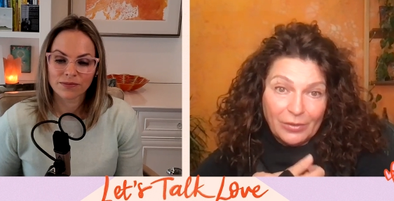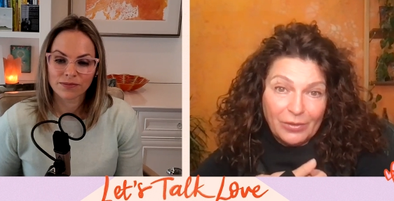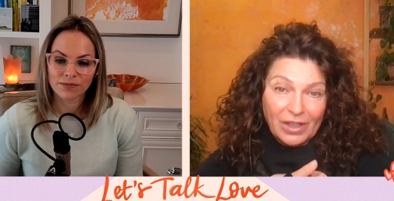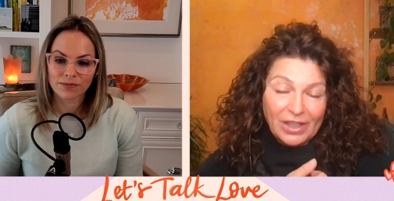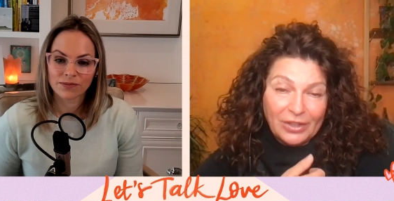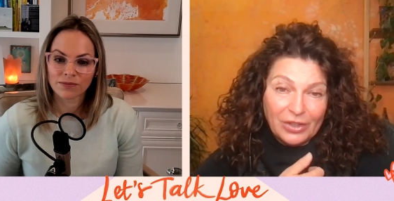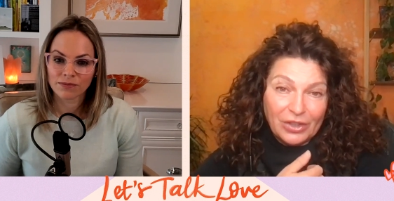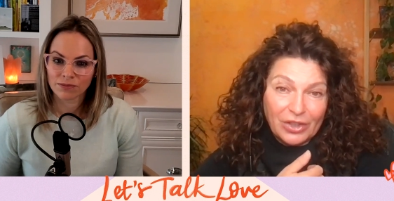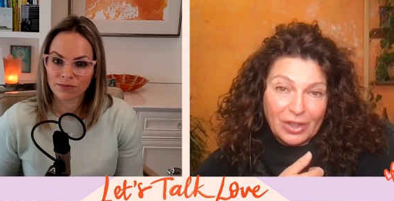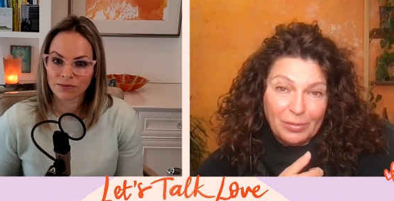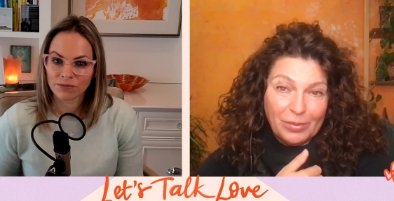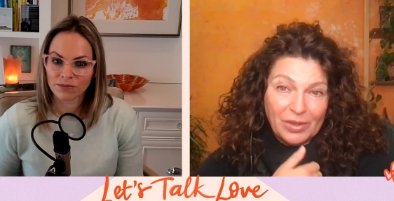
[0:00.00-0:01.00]
Speaker 1: in
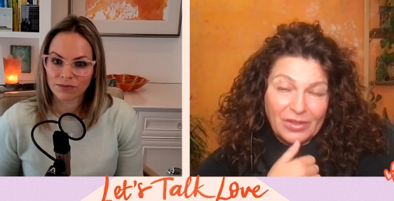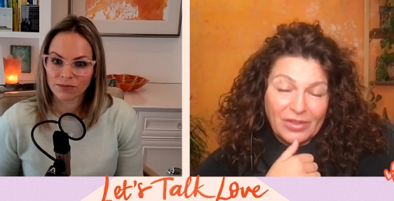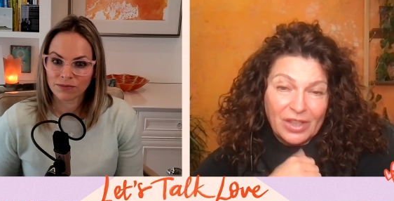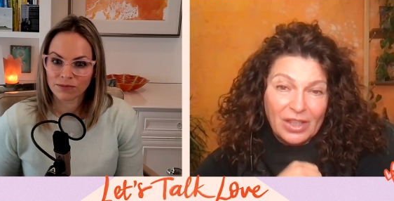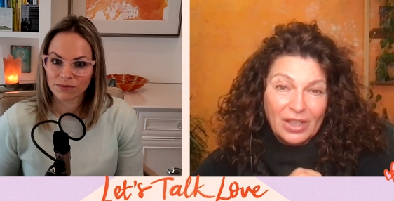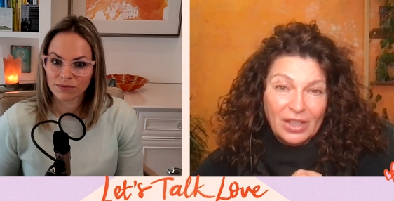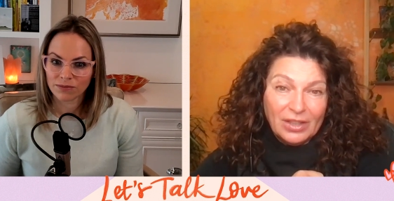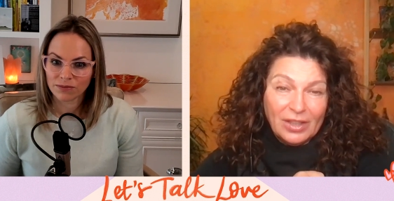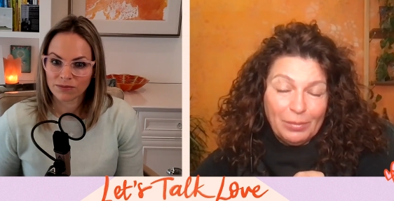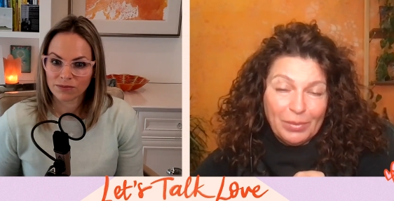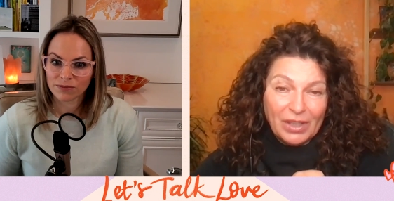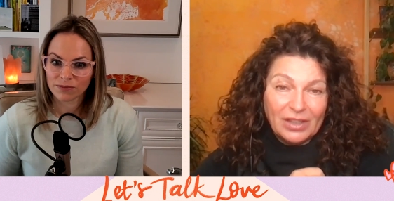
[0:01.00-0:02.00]
relationship is
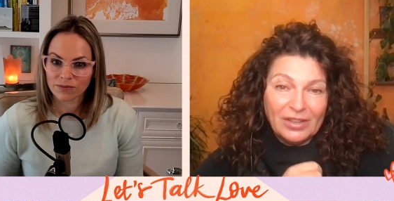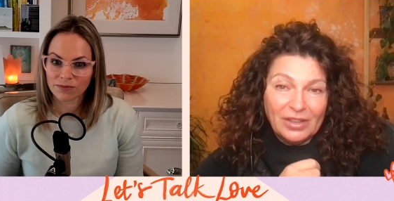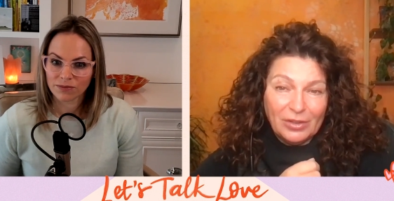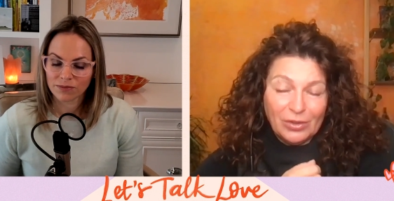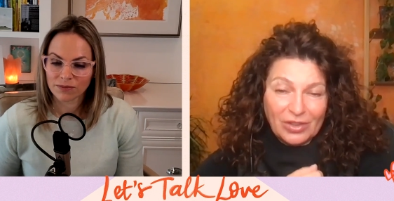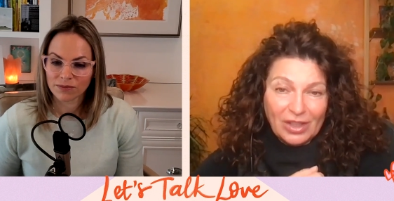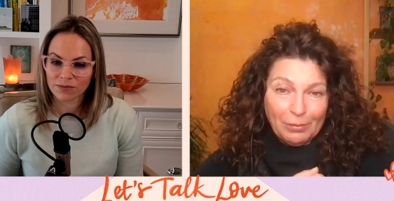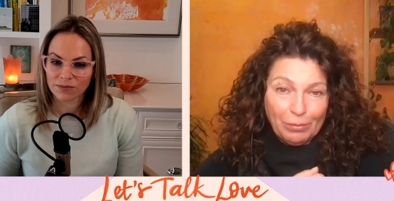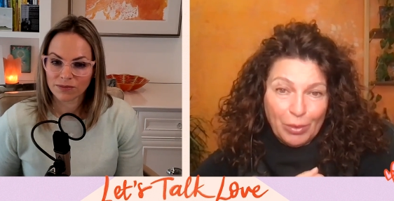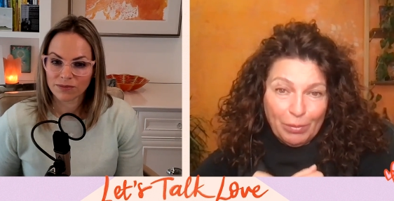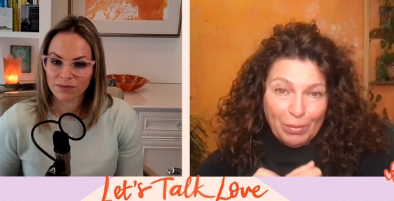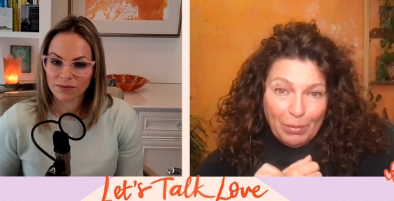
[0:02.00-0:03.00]
the ability to
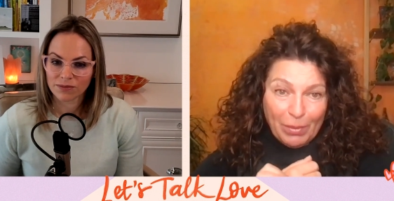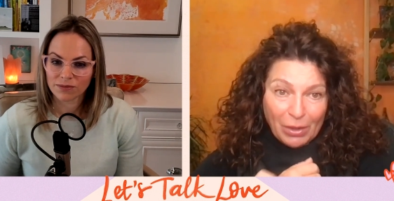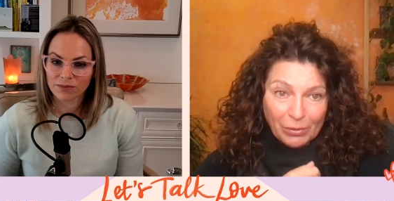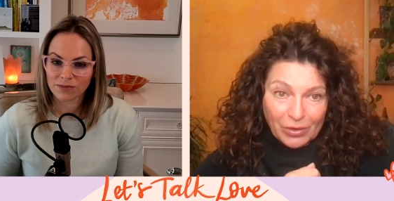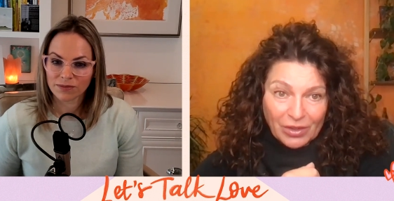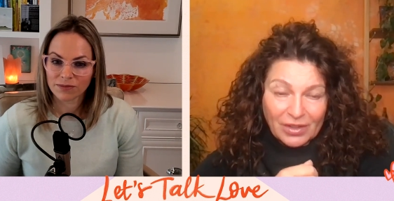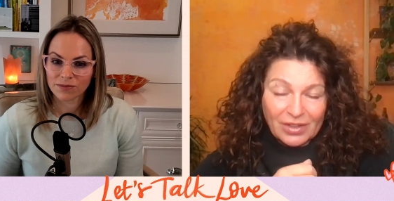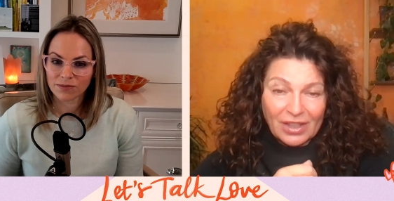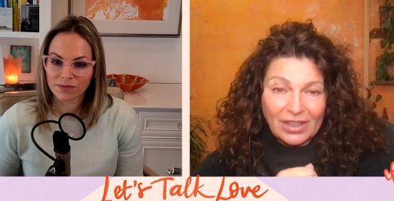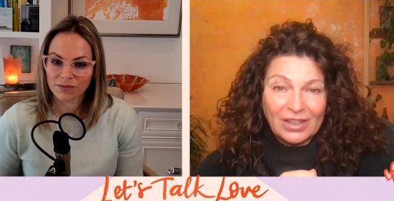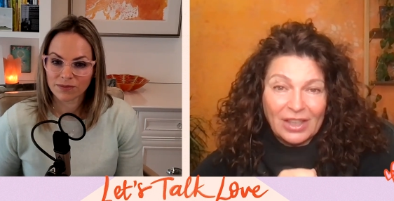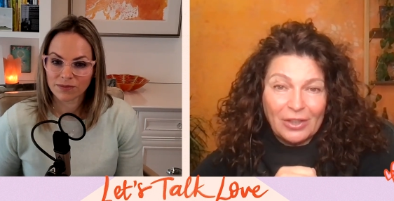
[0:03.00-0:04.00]
set proper boundaries.
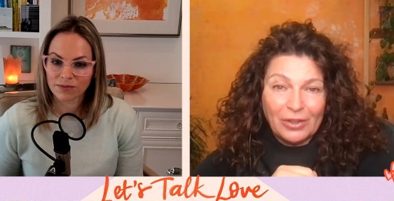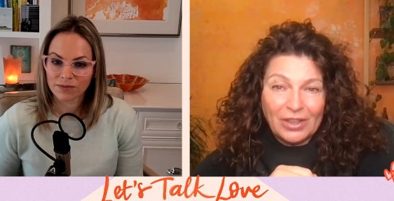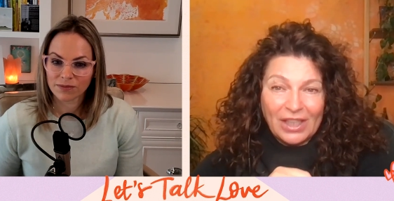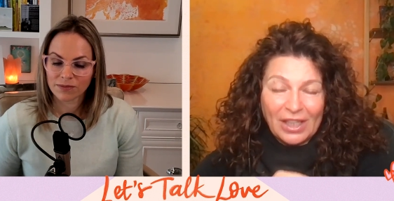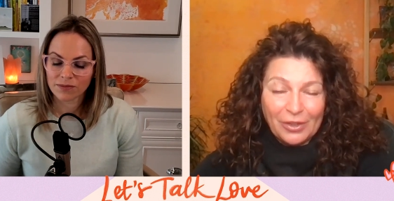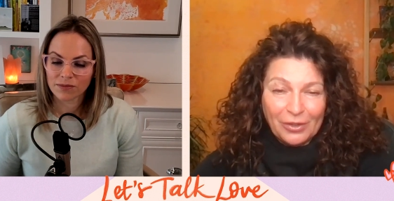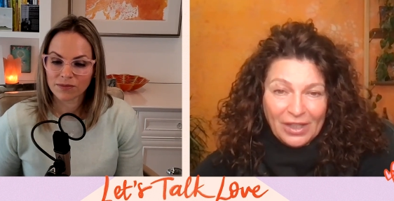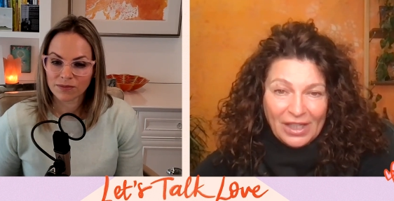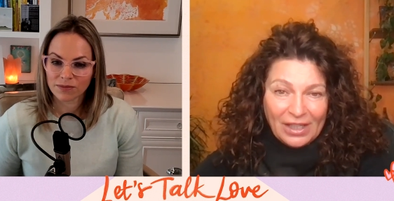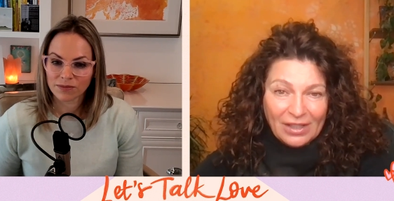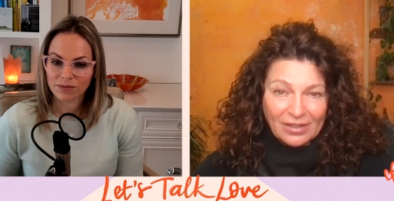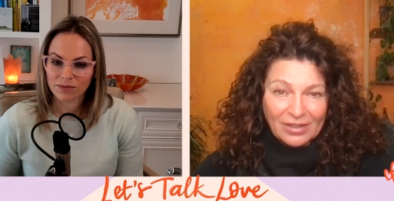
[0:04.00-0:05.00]
And then on the other
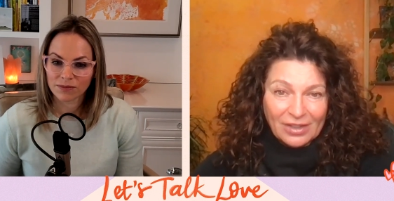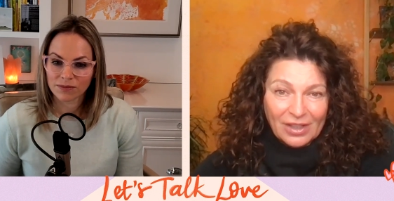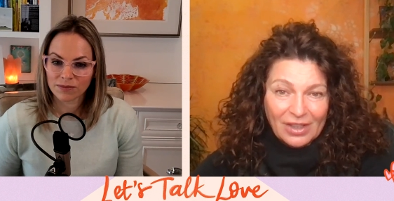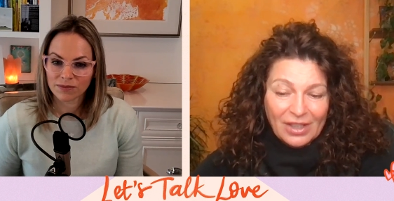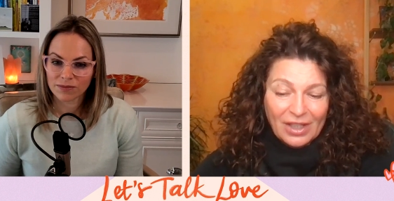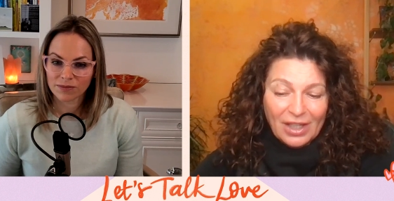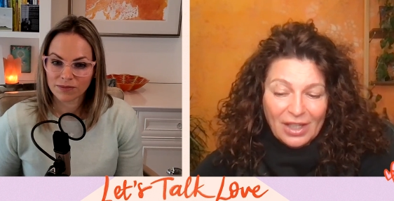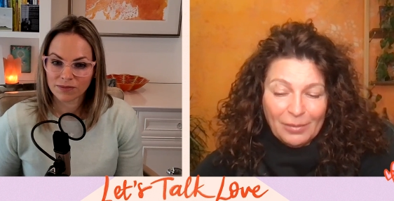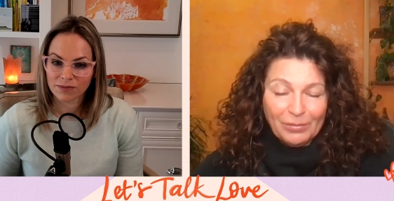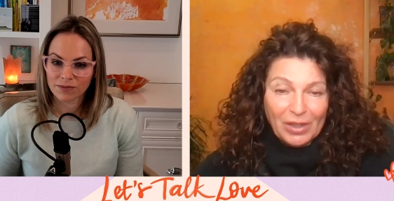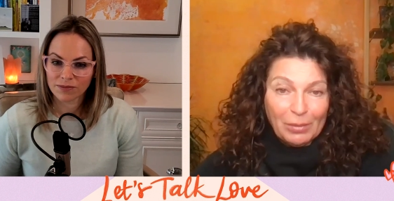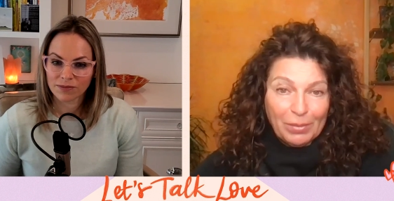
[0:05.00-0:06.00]
end,
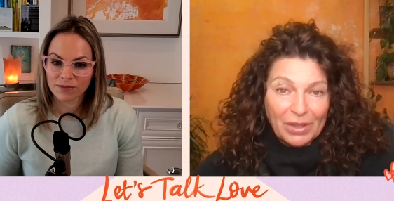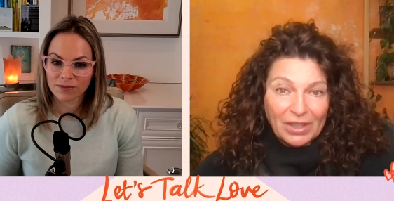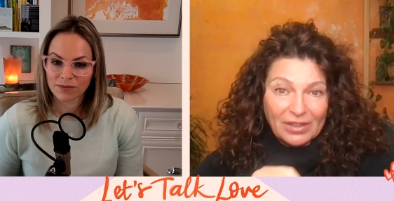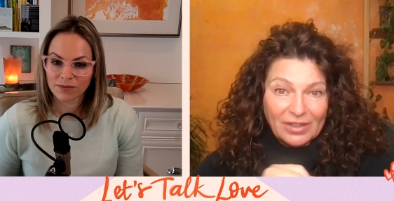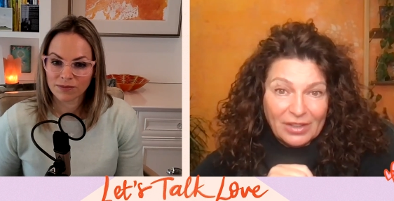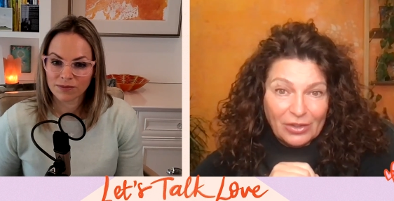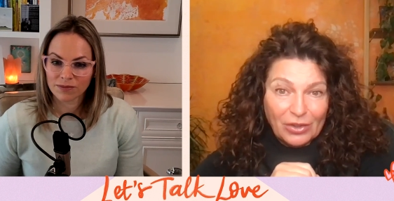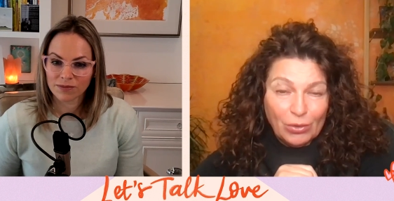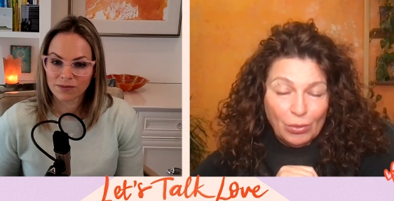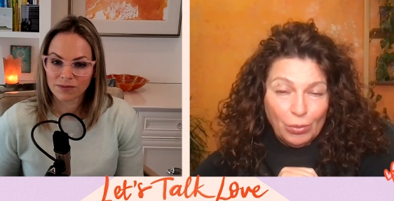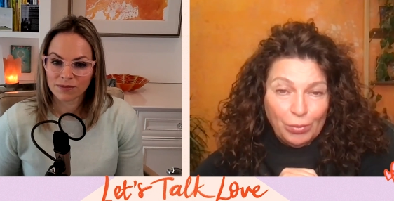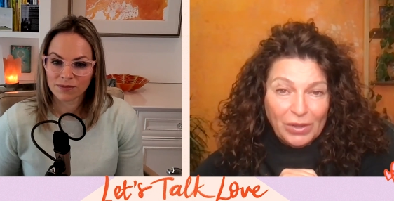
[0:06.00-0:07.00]
um, the ability
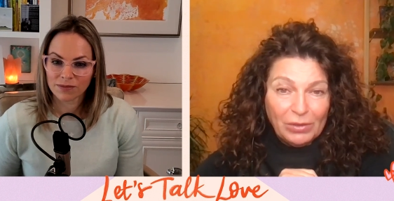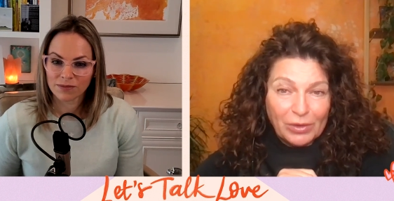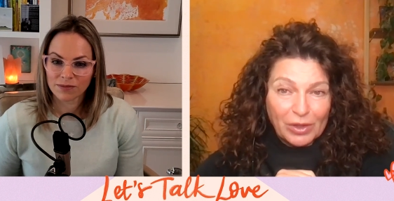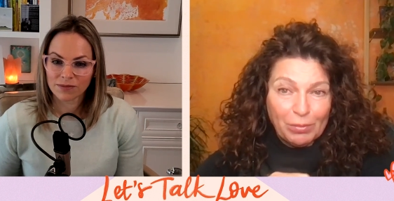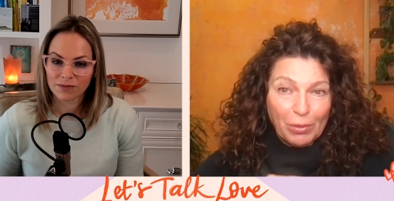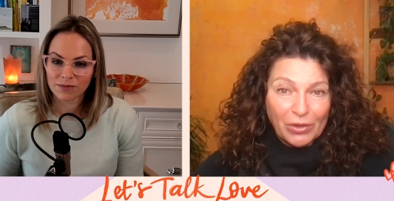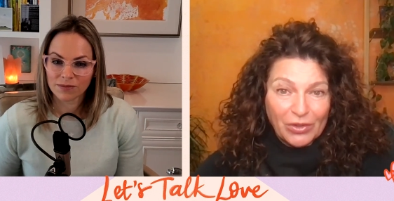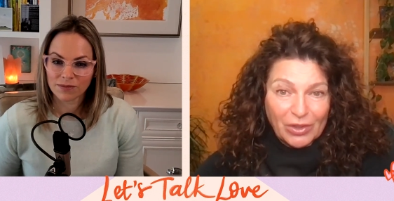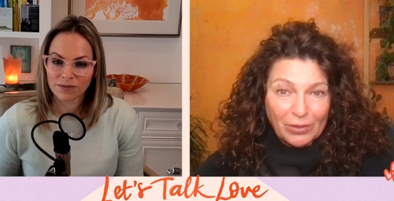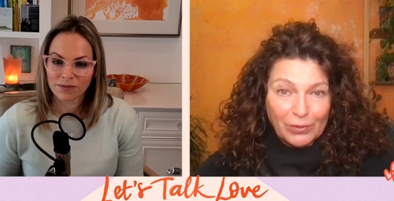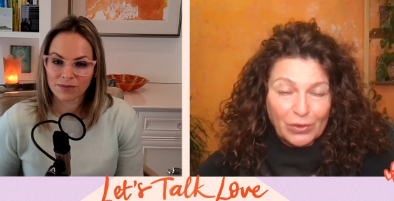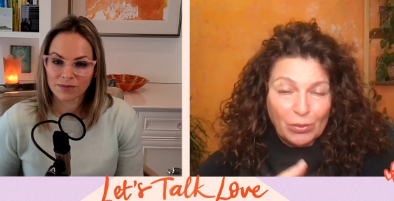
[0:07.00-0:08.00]
to be
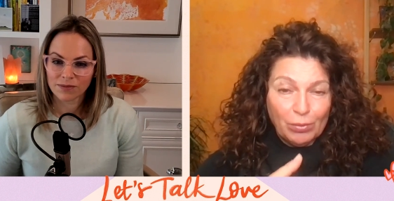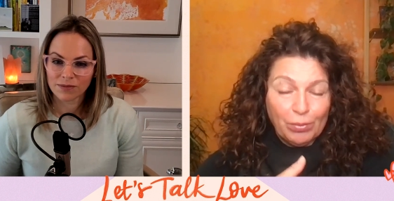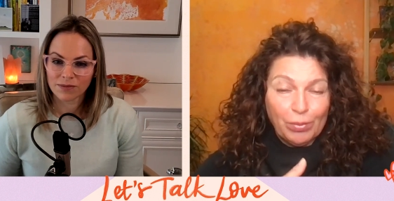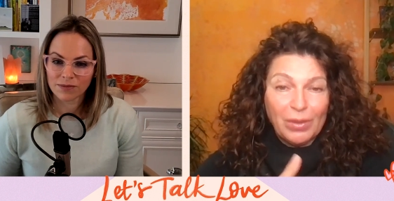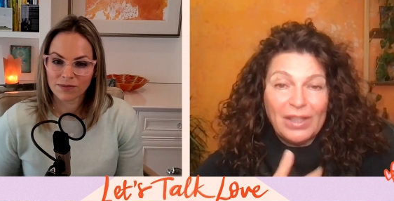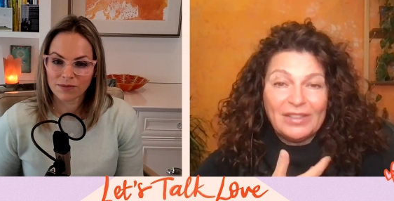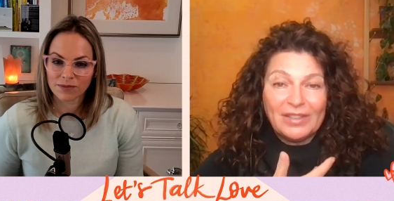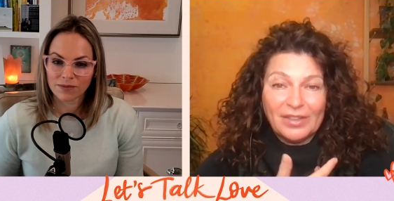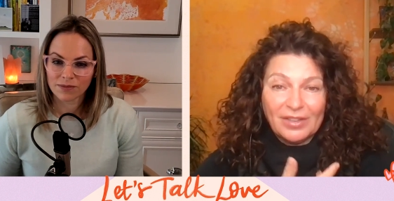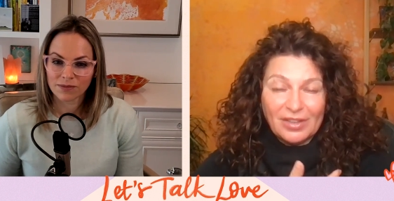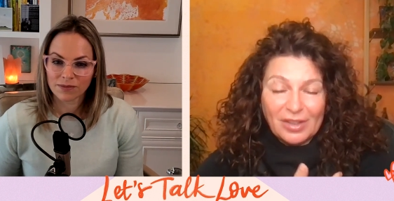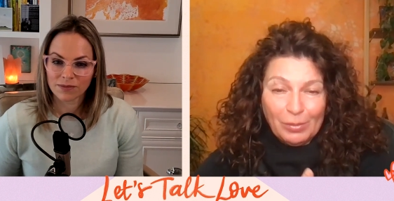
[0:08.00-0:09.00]
responsive to
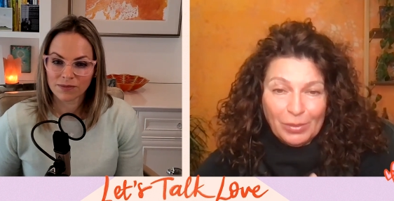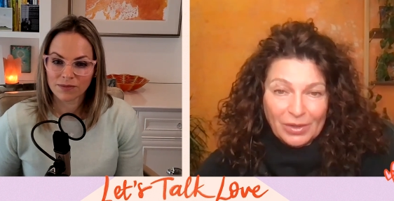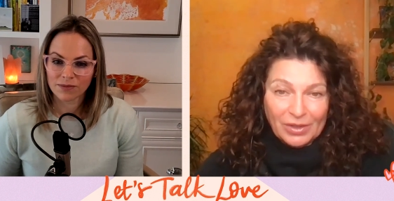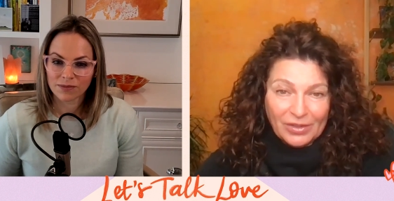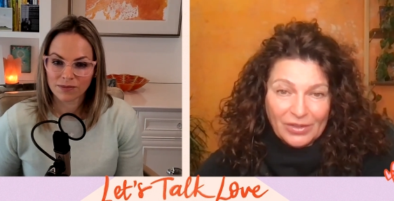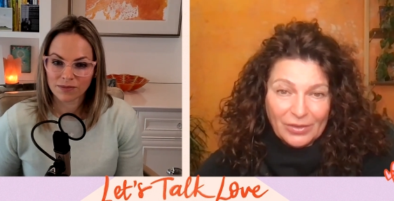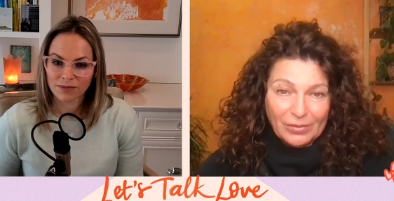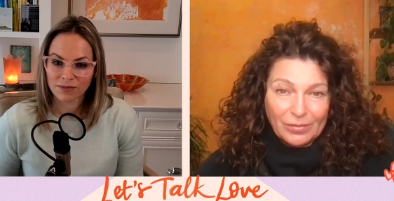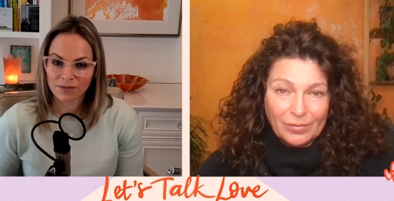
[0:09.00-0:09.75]
pleasant stimulus.